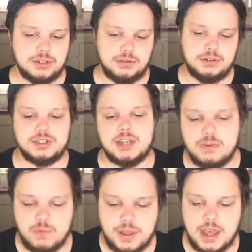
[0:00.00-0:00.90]
to
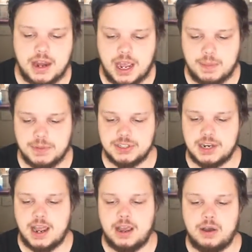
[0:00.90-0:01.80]
decide when that happens and
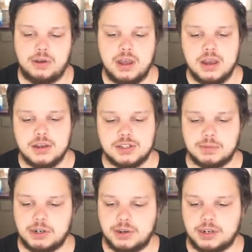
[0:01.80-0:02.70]
how. So I'm
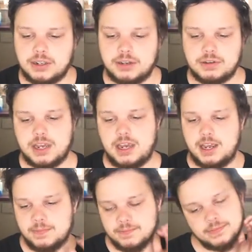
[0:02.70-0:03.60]
going to go ahead and click
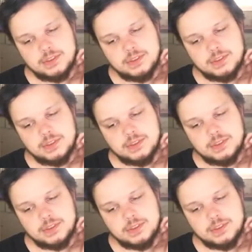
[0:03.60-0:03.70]
OK.